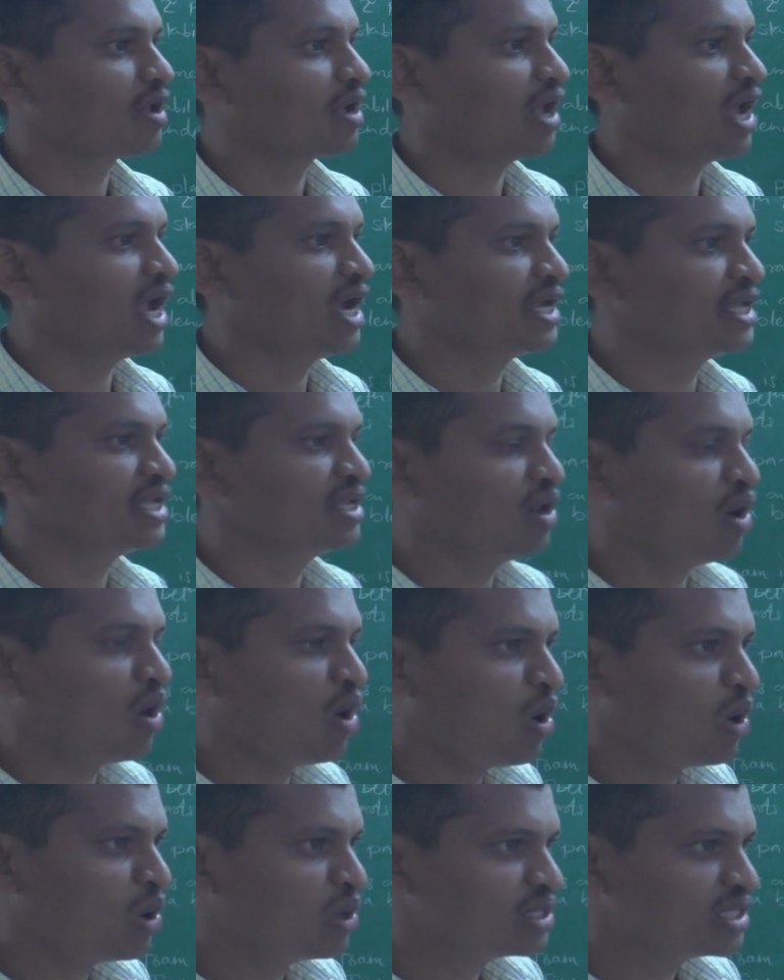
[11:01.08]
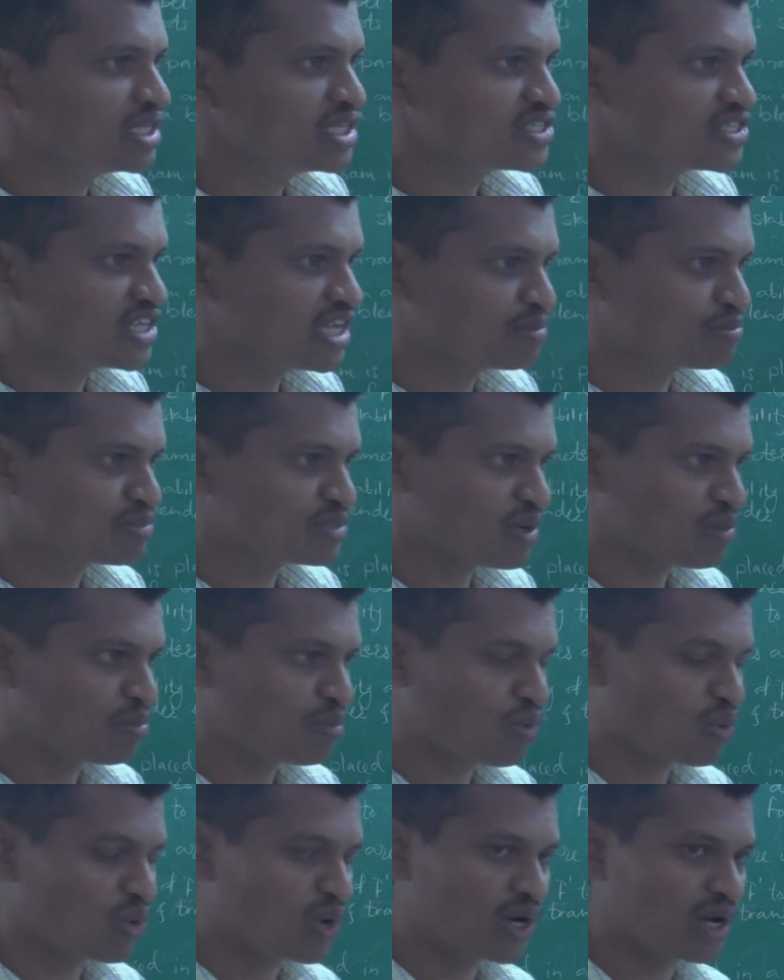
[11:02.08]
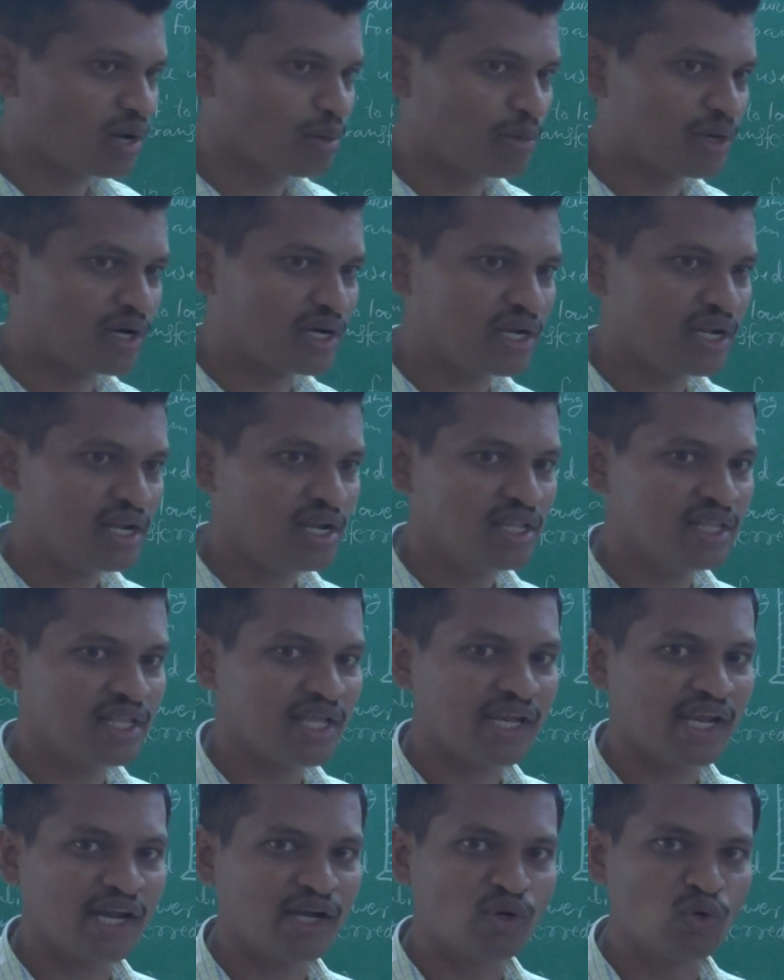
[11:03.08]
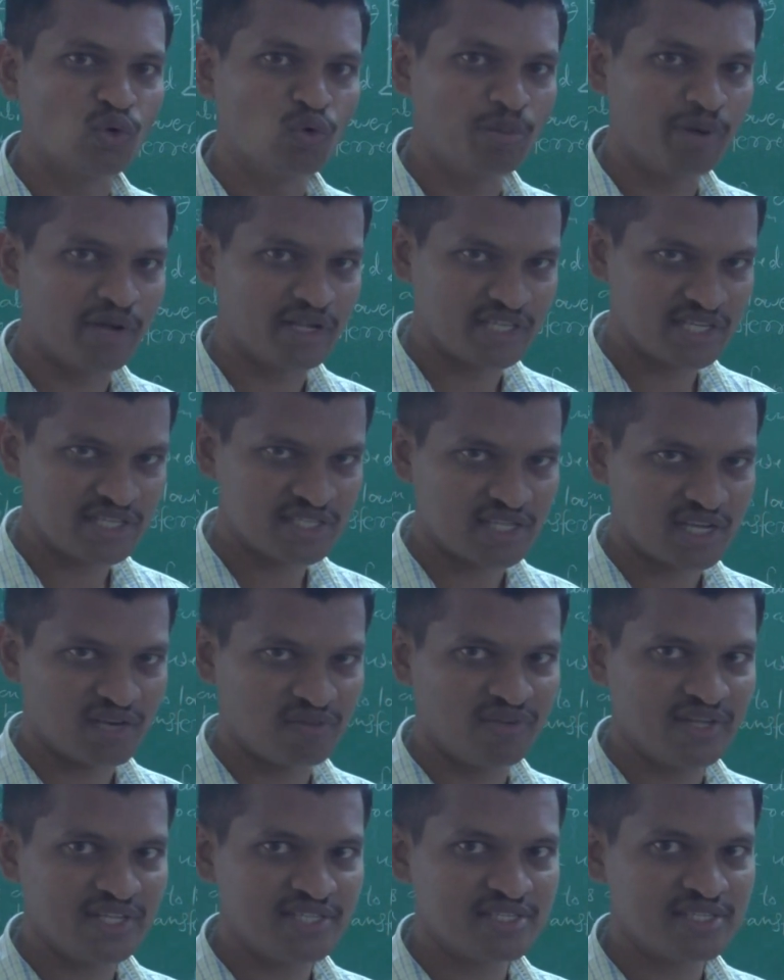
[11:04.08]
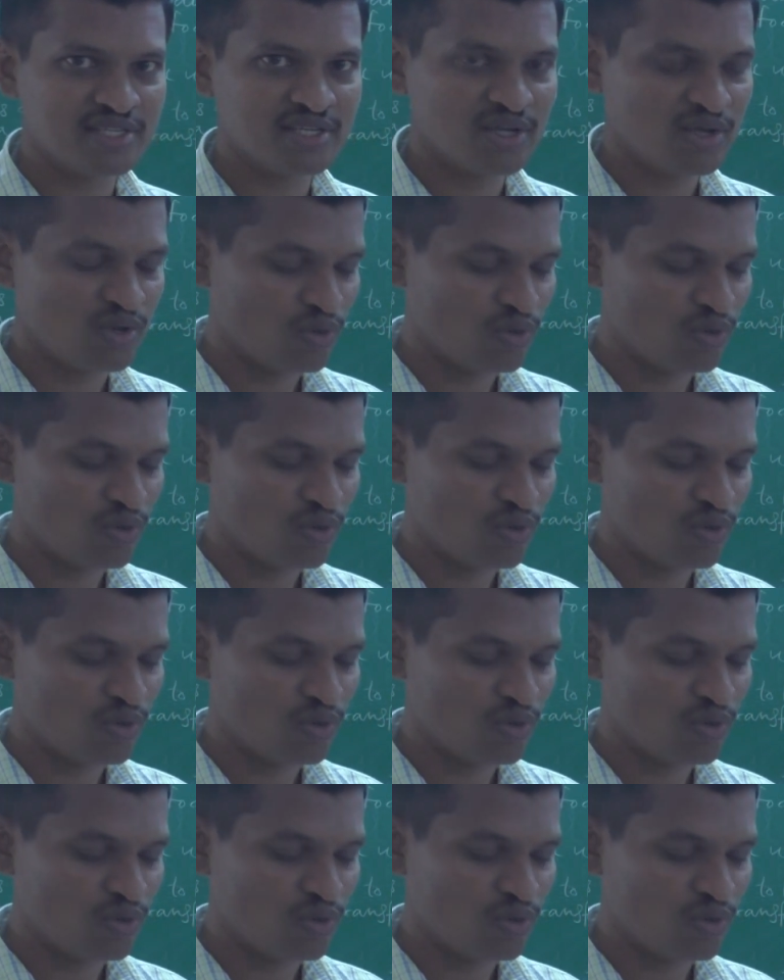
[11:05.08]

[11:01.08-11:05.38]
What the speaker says: and in all these types of colloidal material there are two phases always.